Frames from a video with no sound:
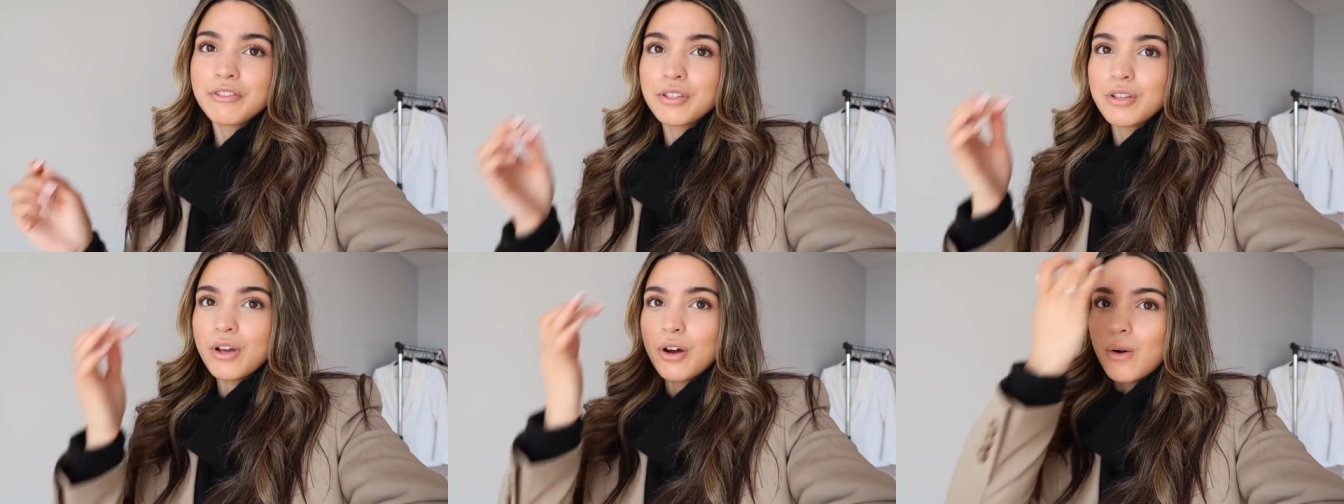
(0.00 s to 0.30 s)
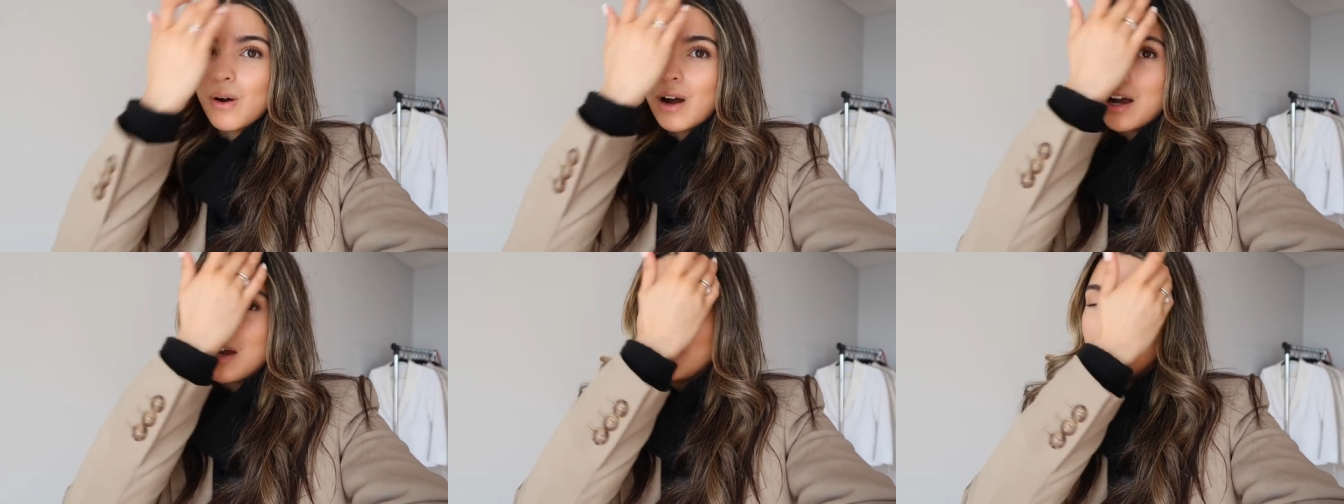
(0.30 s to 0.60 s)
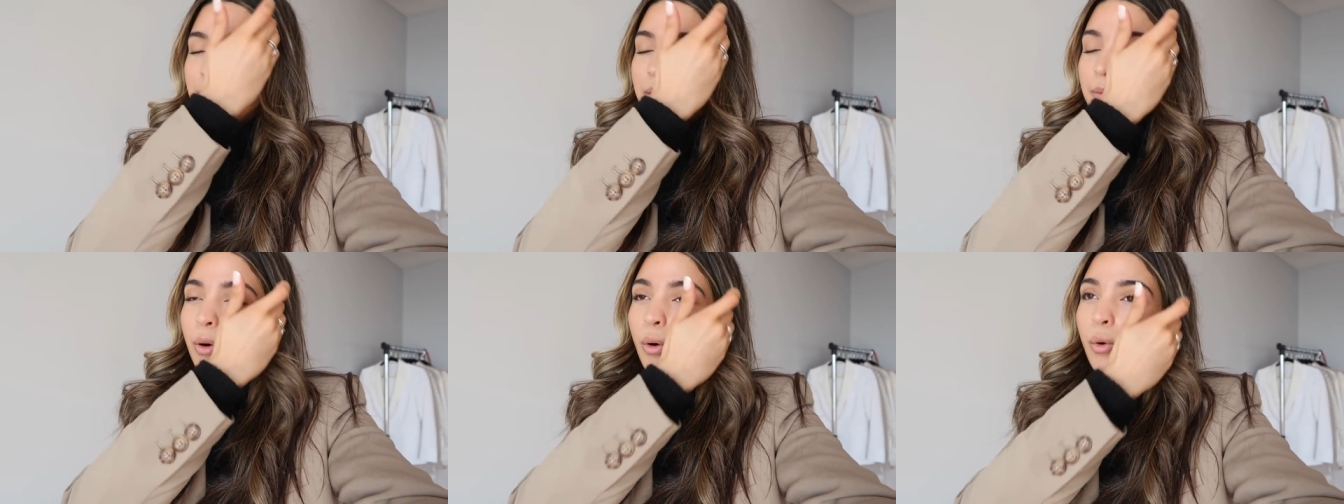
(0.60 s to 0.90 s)
So
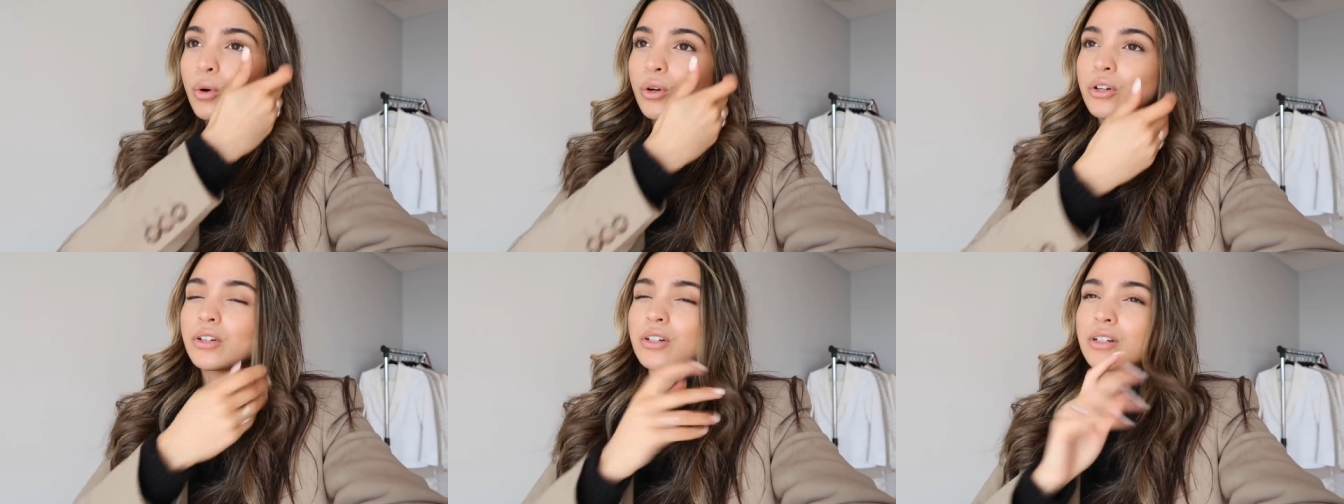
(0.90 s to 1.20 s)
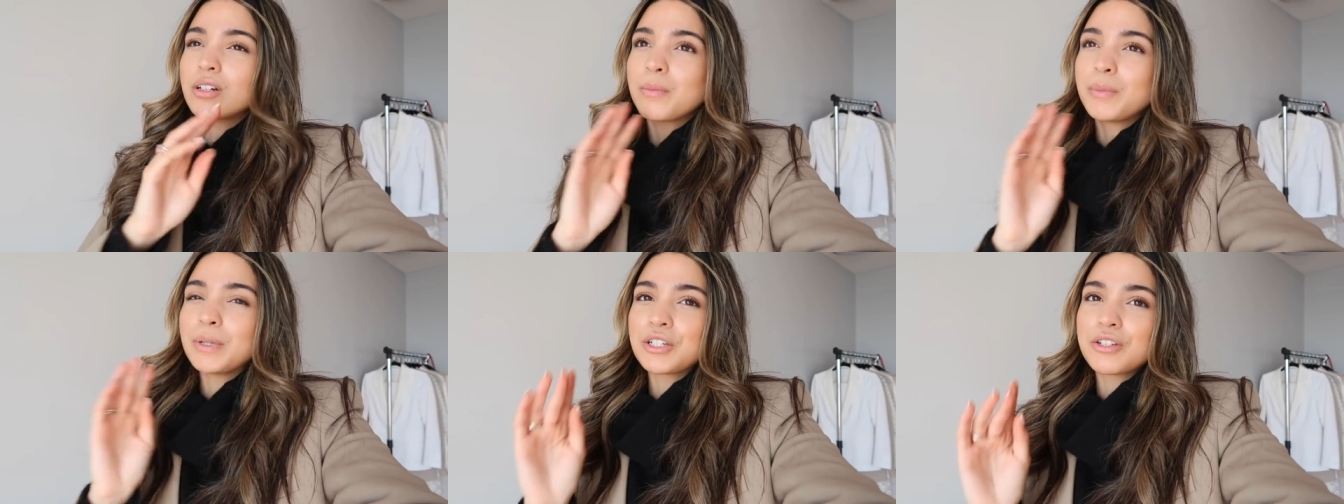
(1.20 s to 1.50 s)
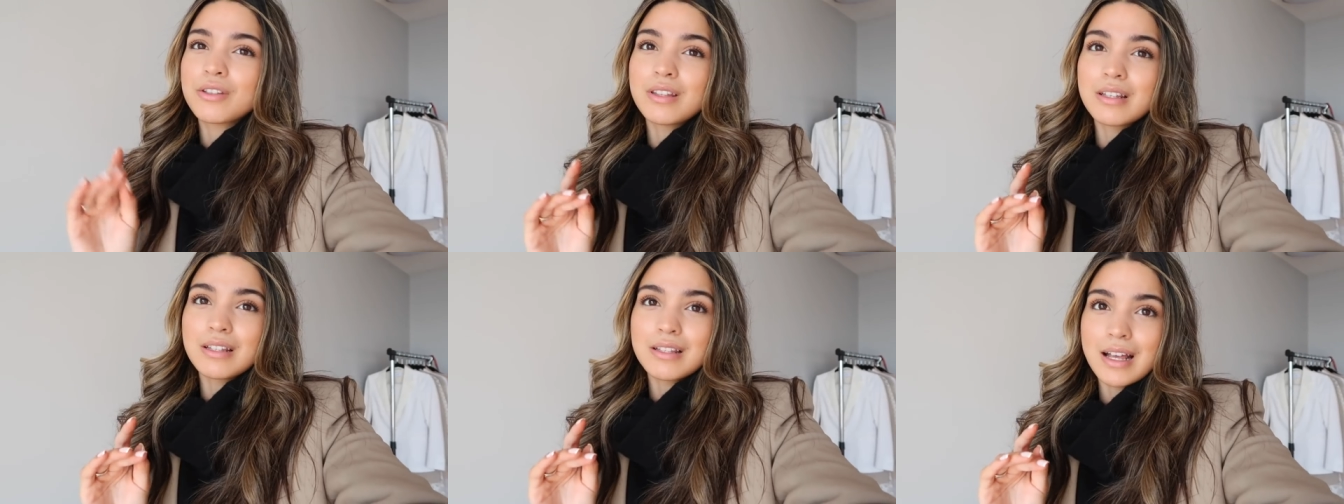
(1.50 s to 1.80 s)
I ordered a
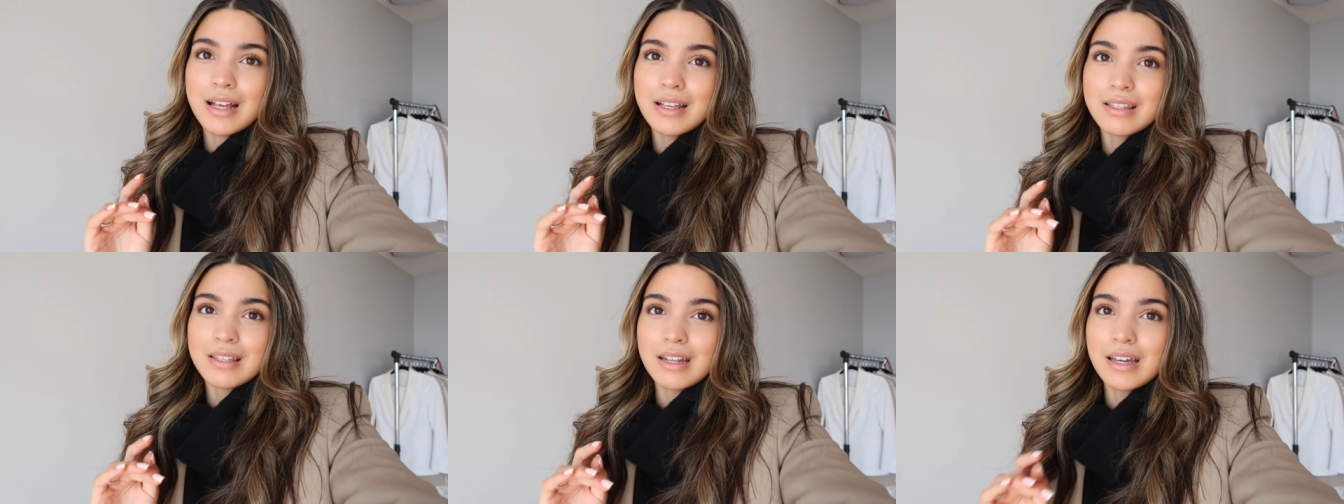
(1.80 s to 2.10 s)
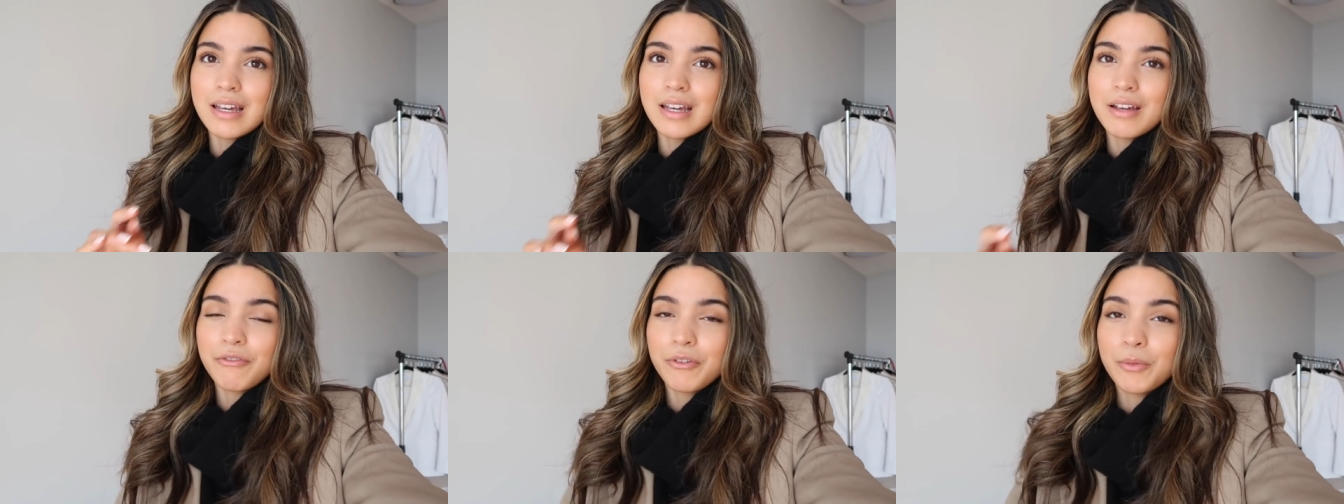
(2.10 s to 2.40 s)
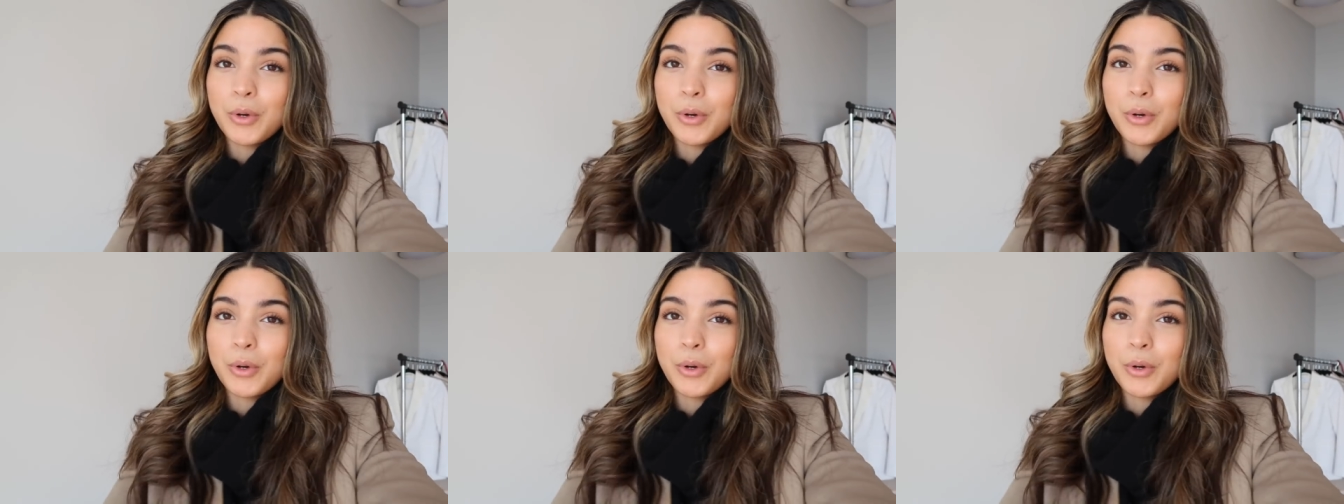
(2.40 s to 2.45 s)
bunch of things last night